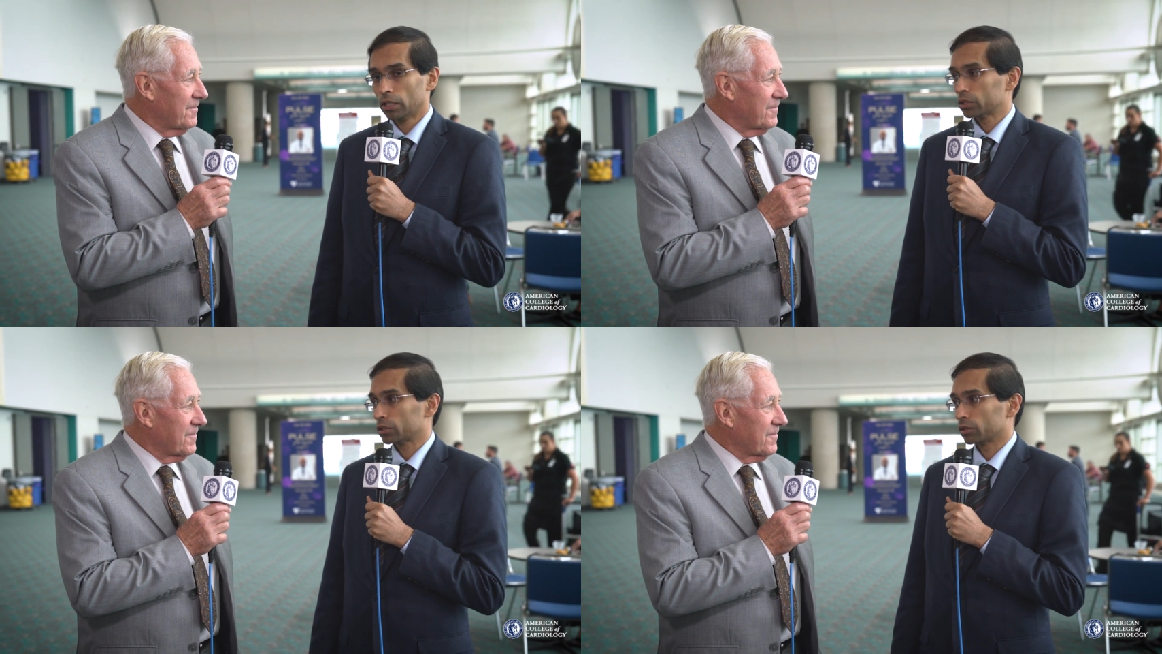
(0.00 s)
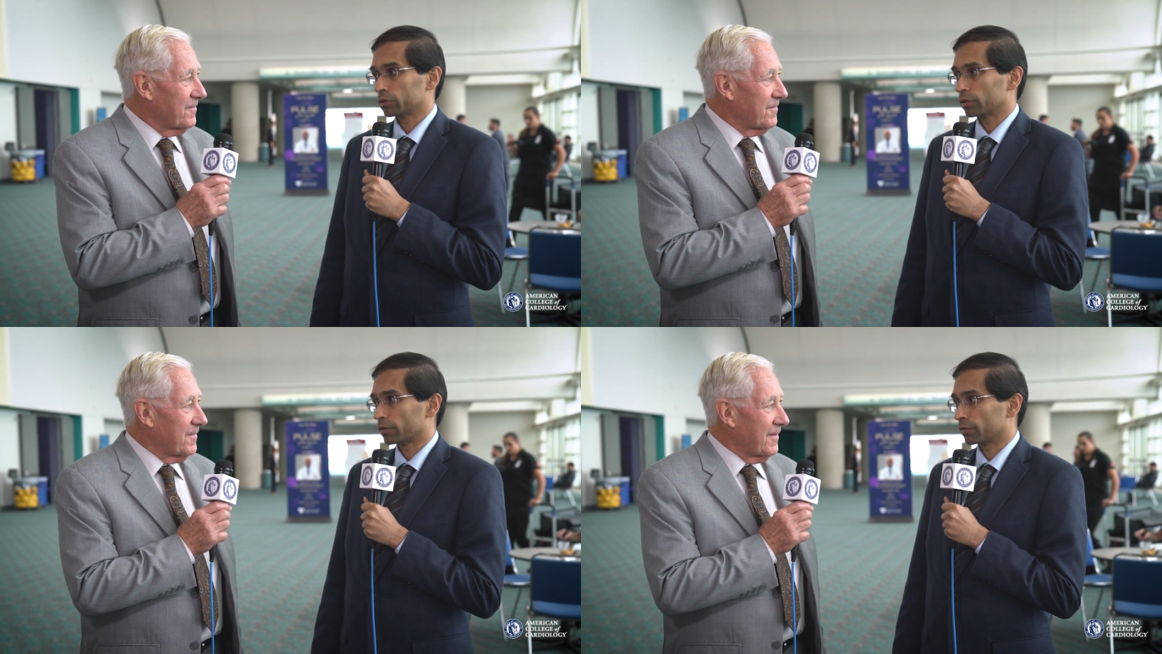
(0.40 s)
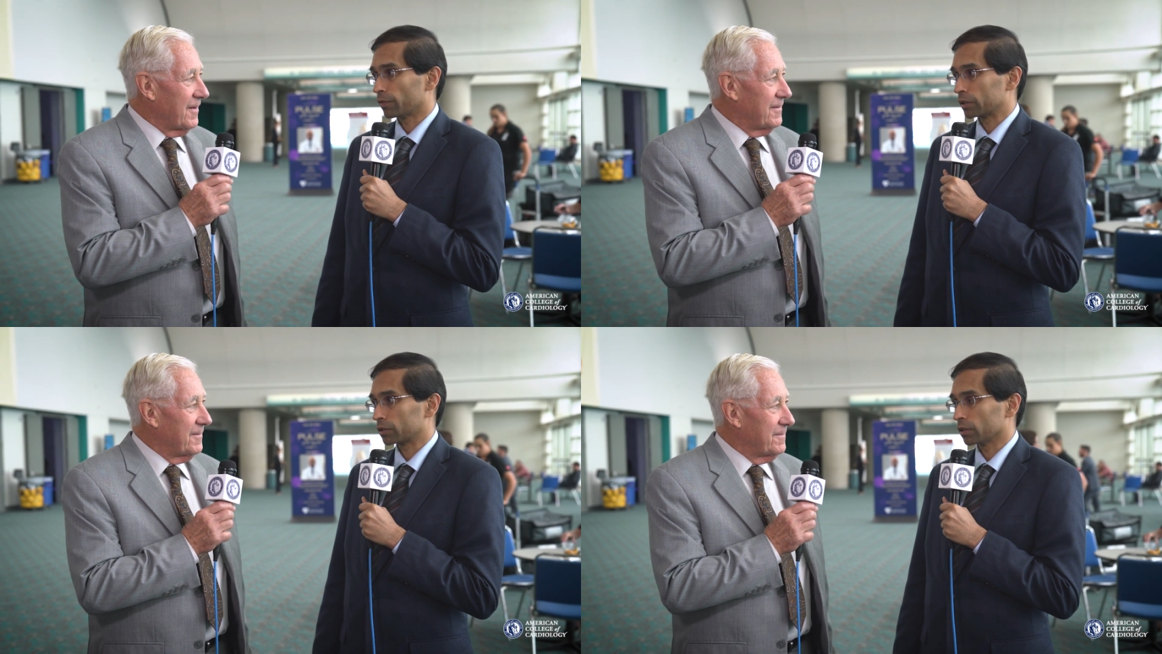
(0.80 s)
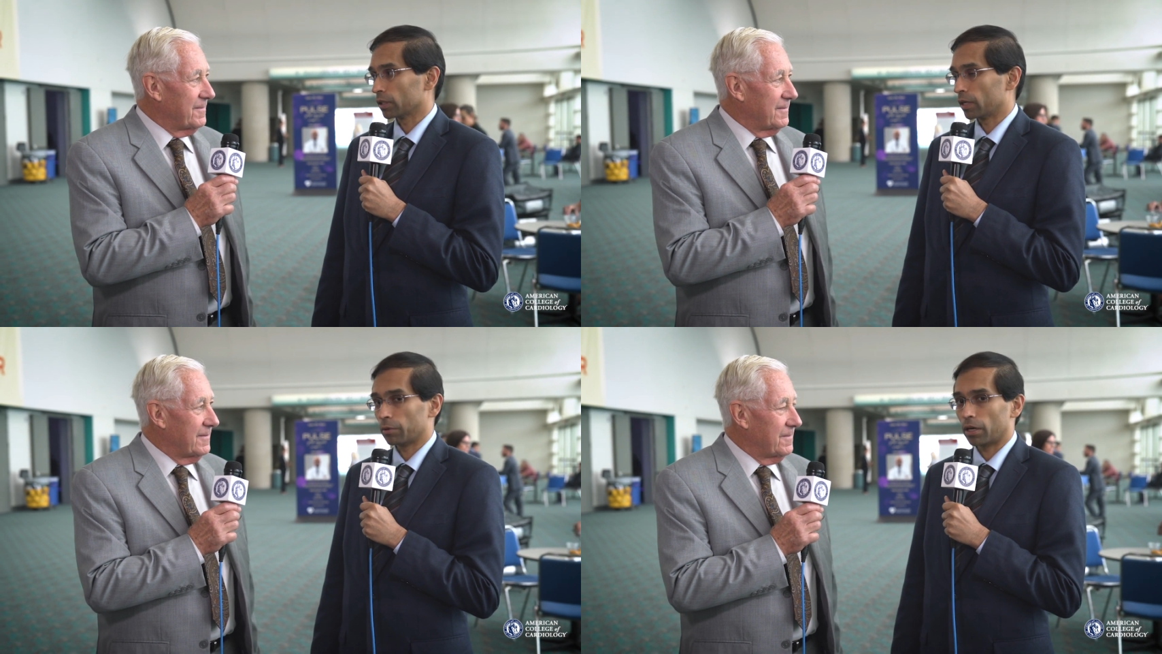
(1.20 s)
Speaker 1: surgery for functional
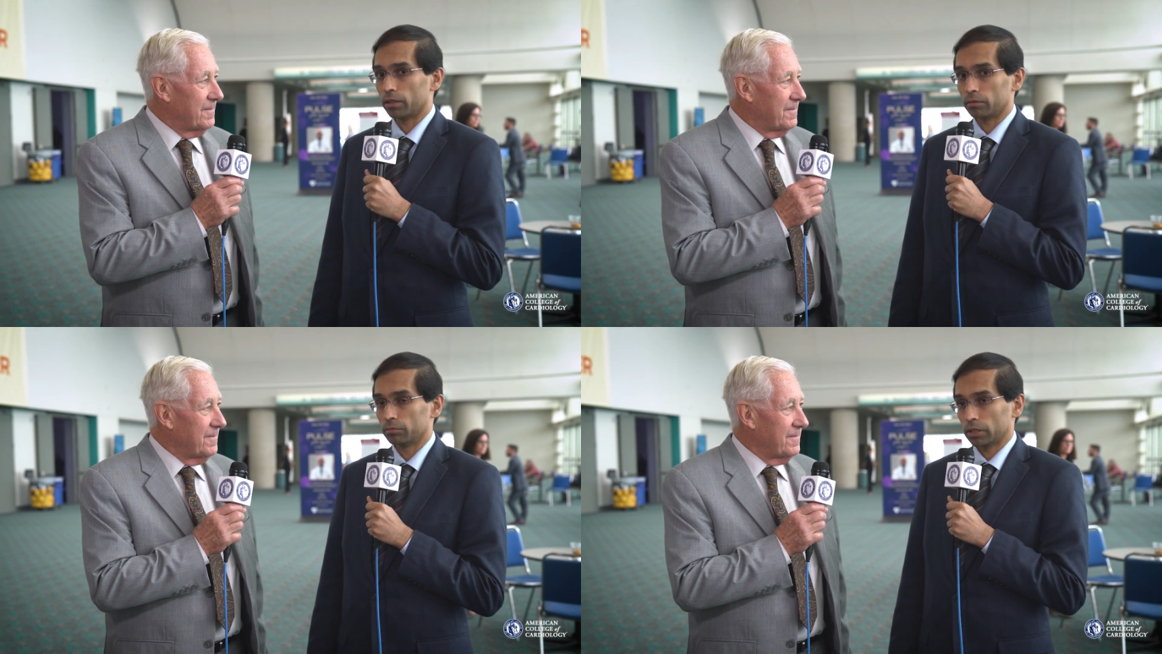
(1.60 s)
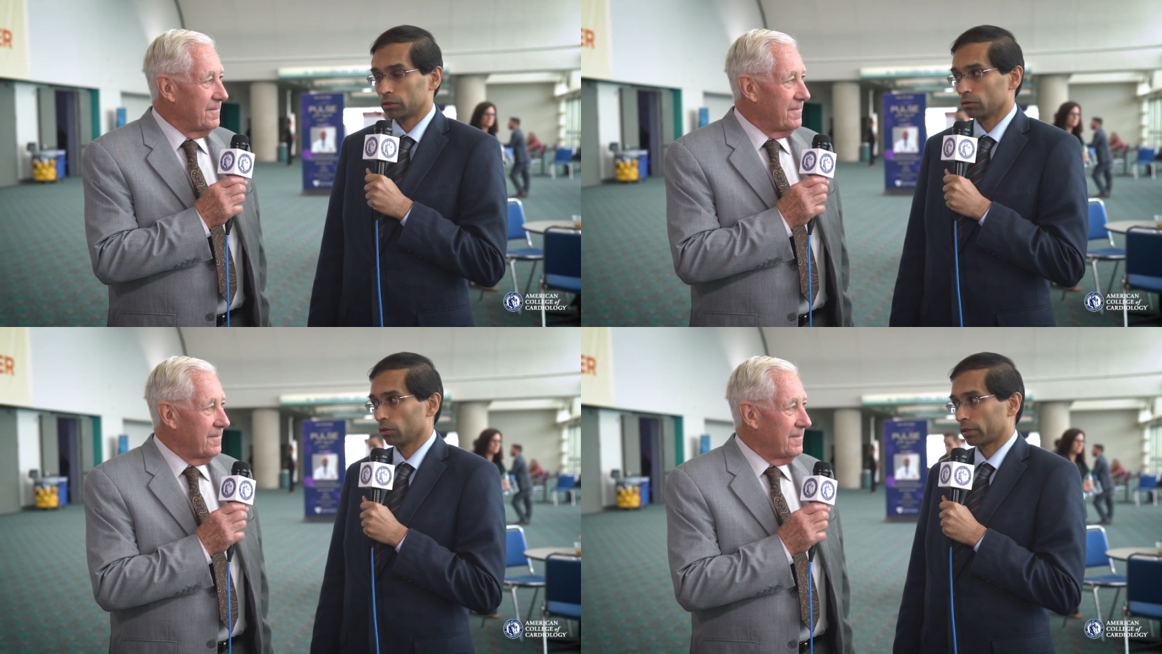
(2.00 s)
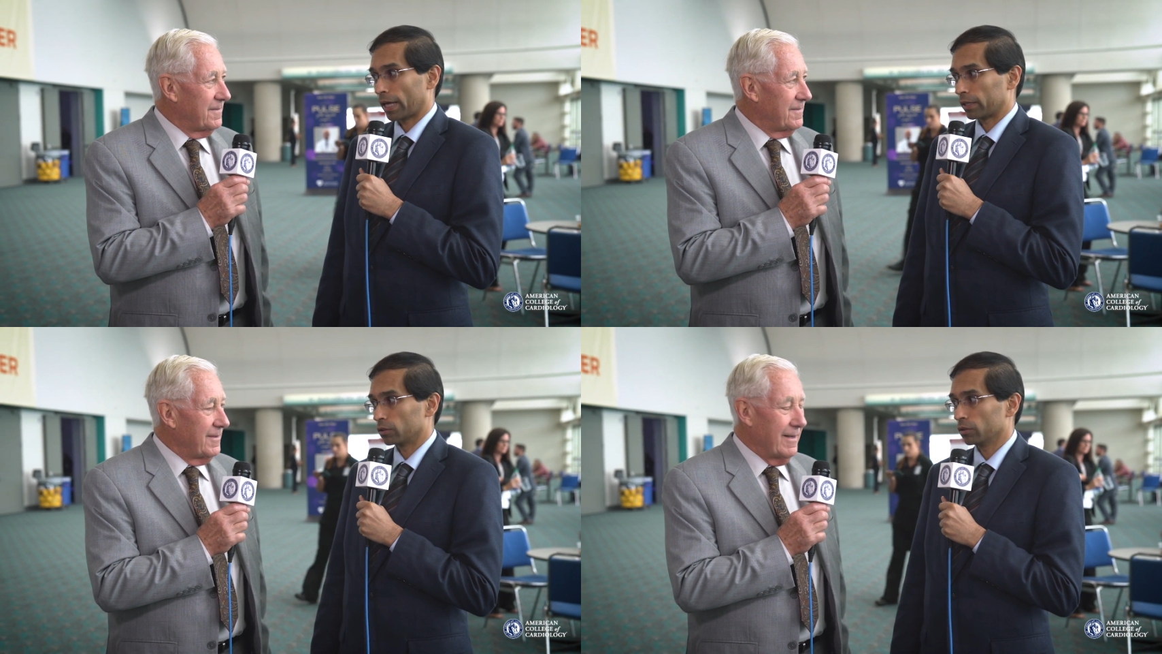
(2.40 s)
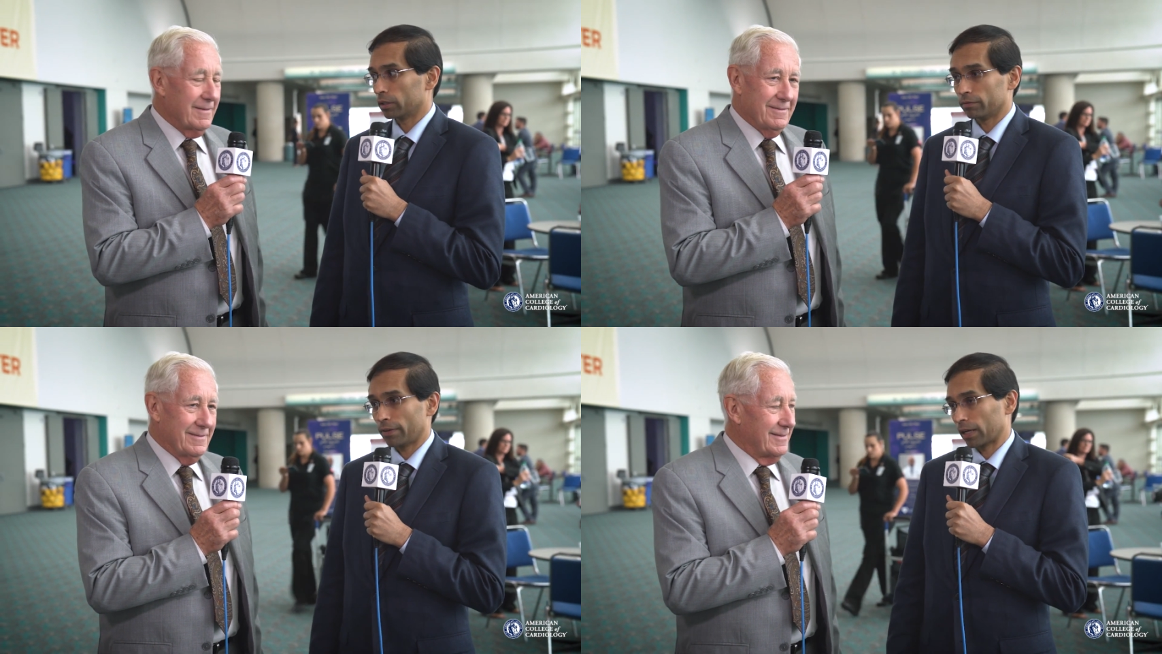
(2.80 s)
MR doesn't look that good.
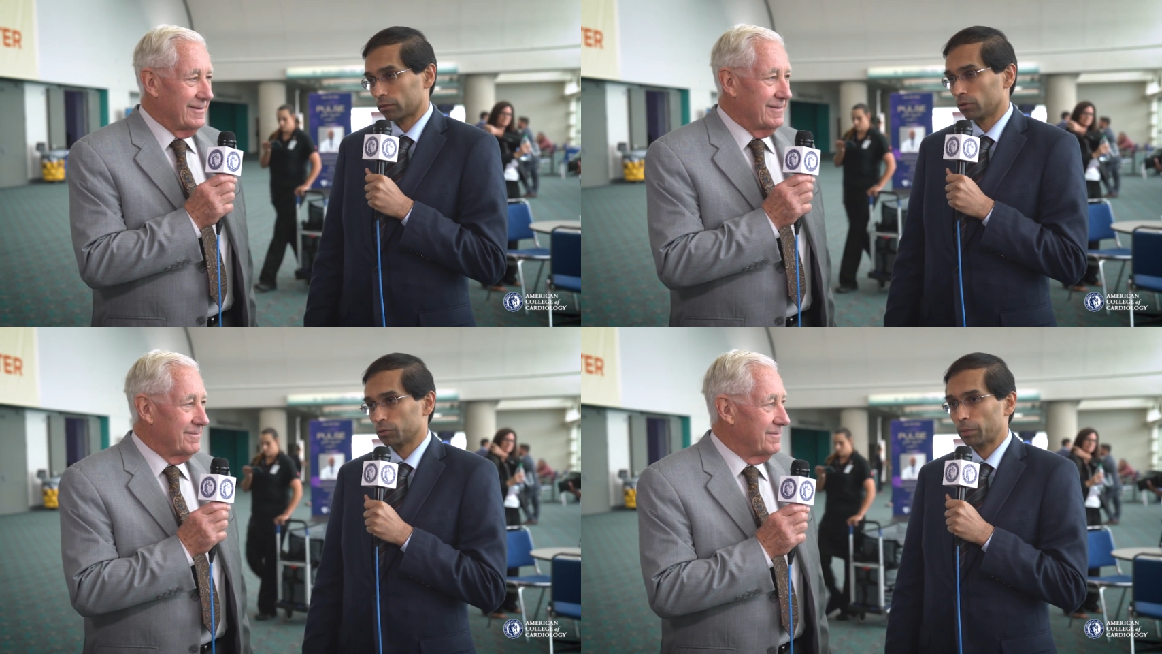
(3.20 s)
In fact, those